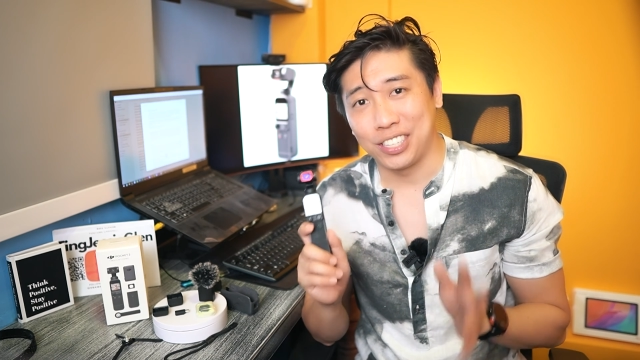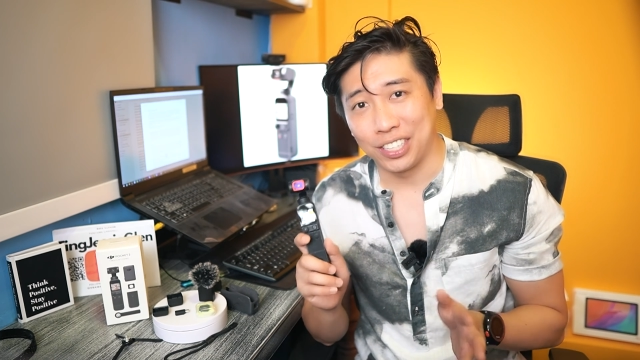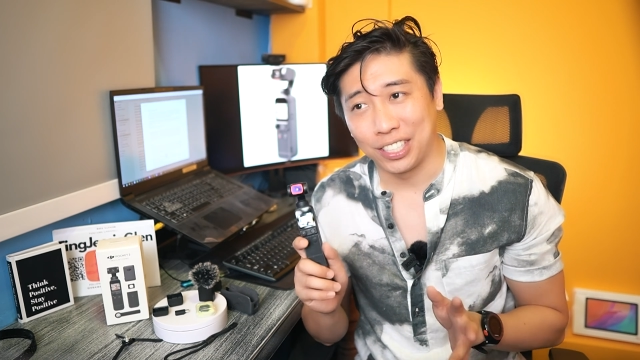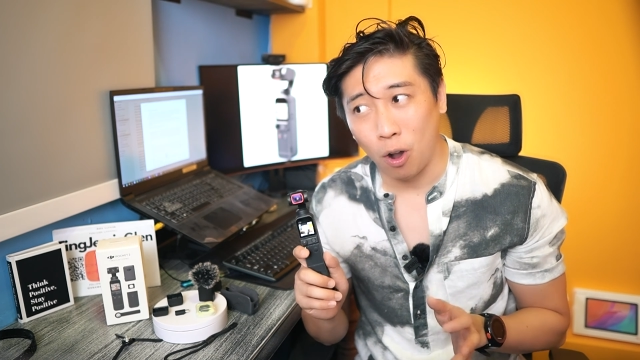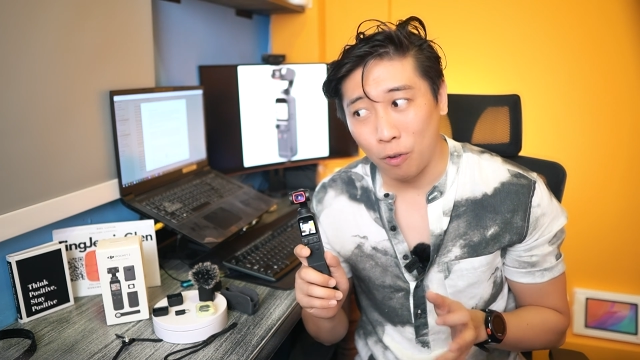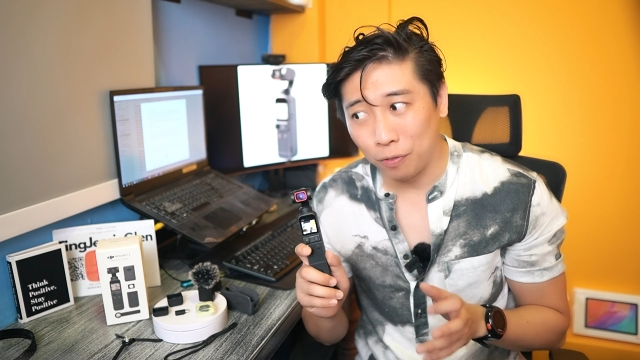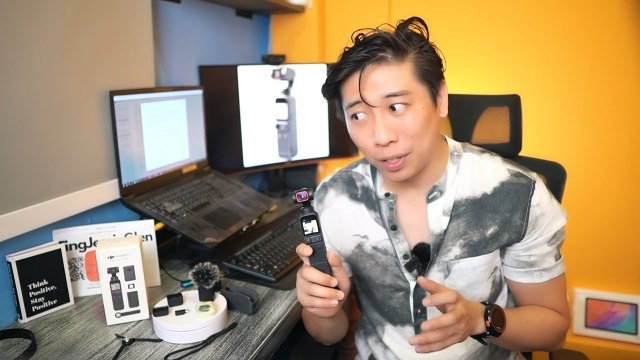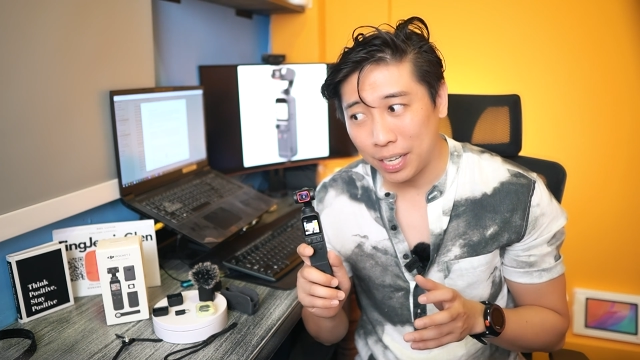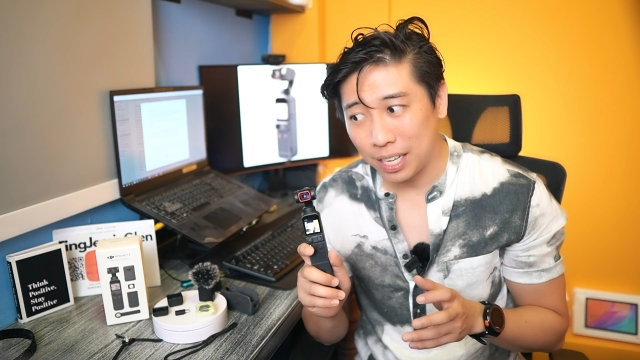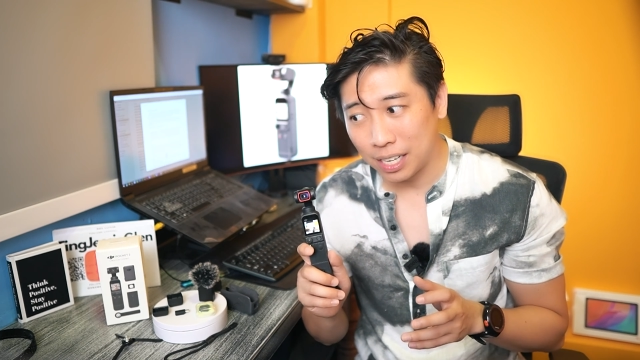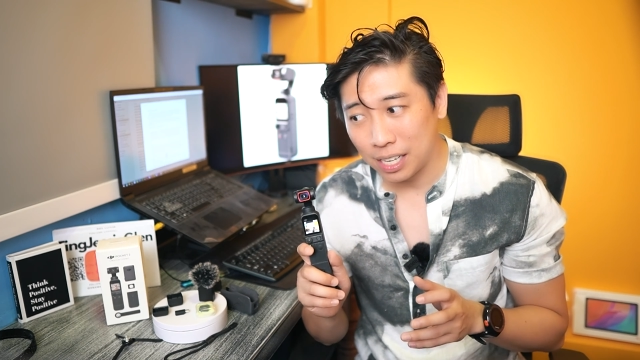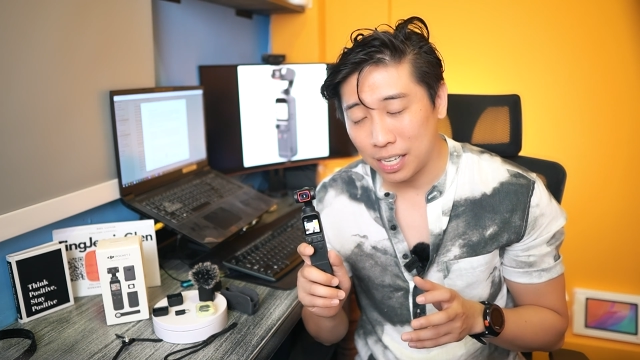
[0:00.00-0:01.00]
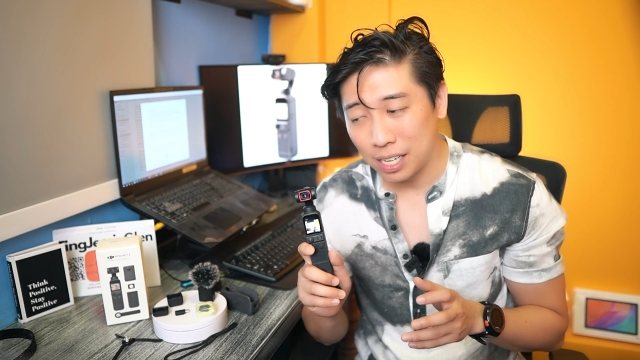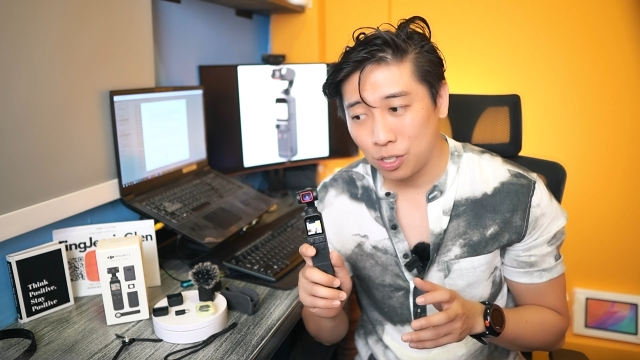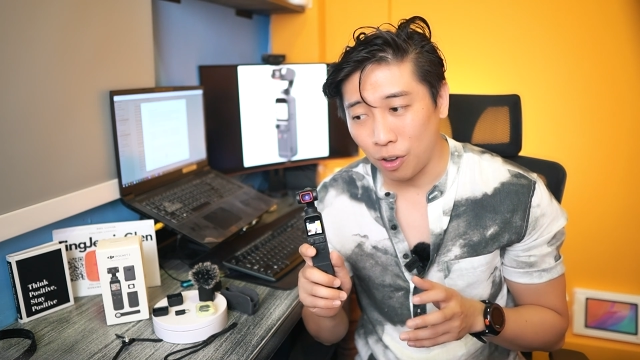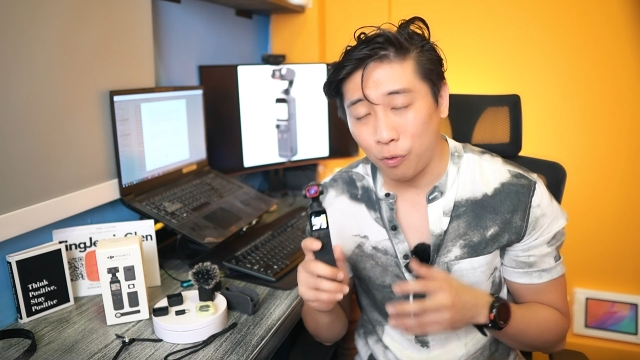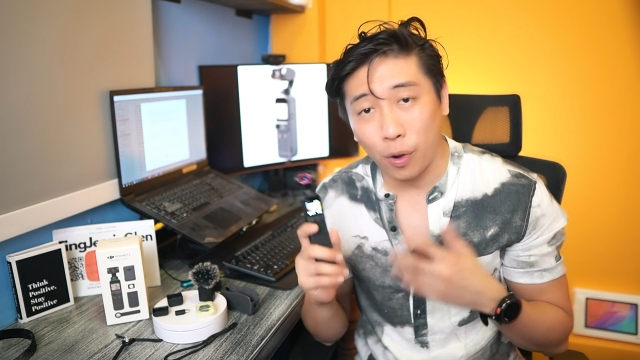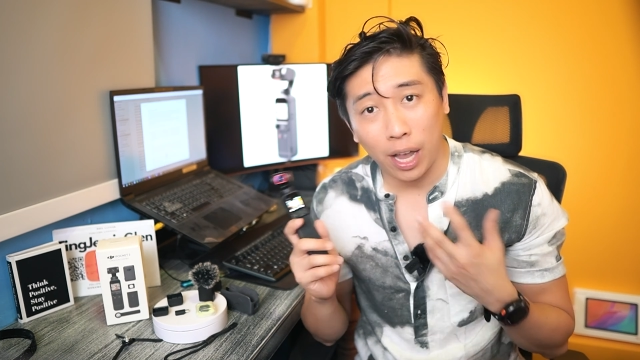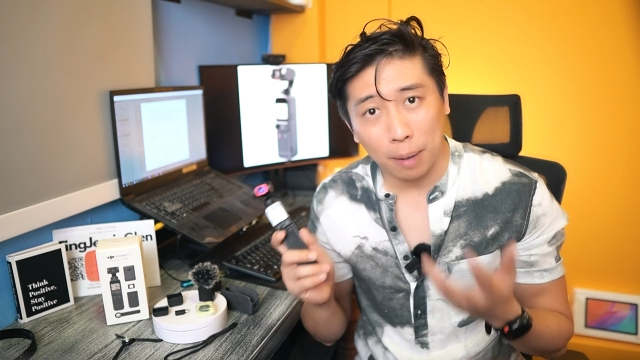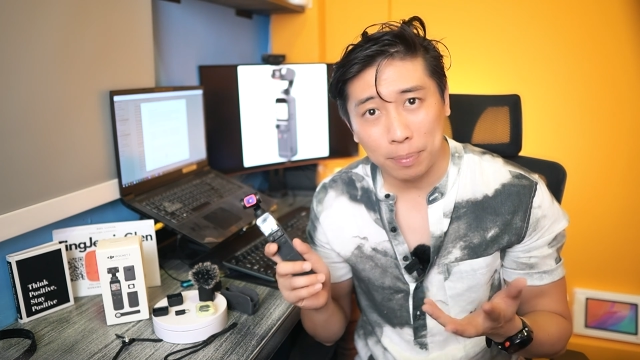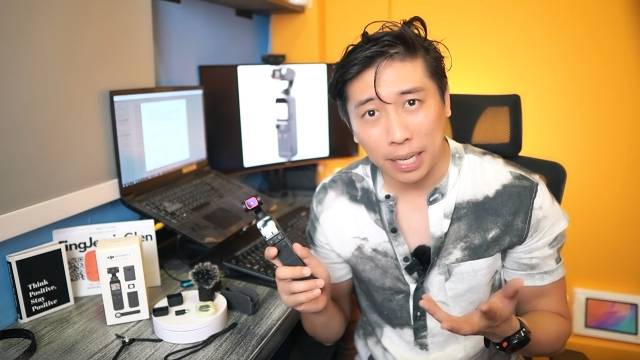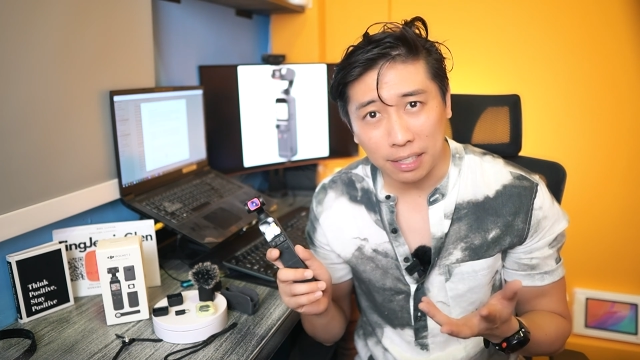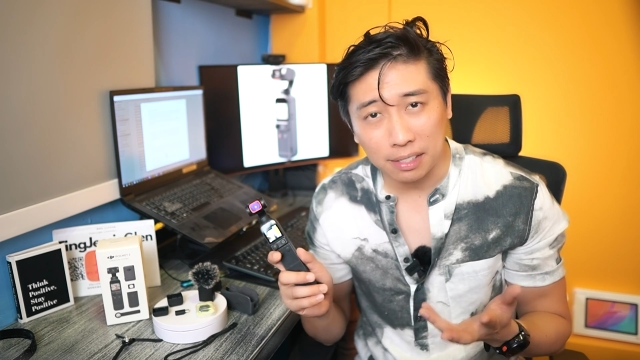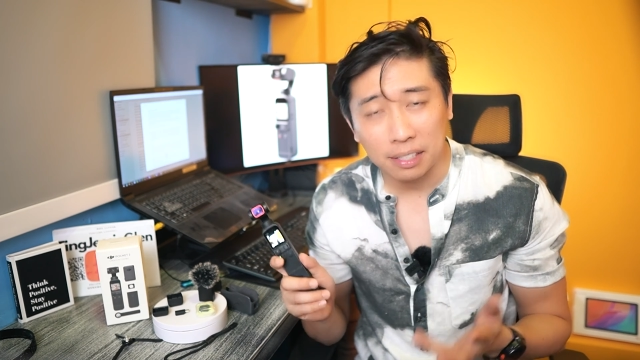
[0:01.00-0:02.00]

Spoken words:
here, hopefully in a software update.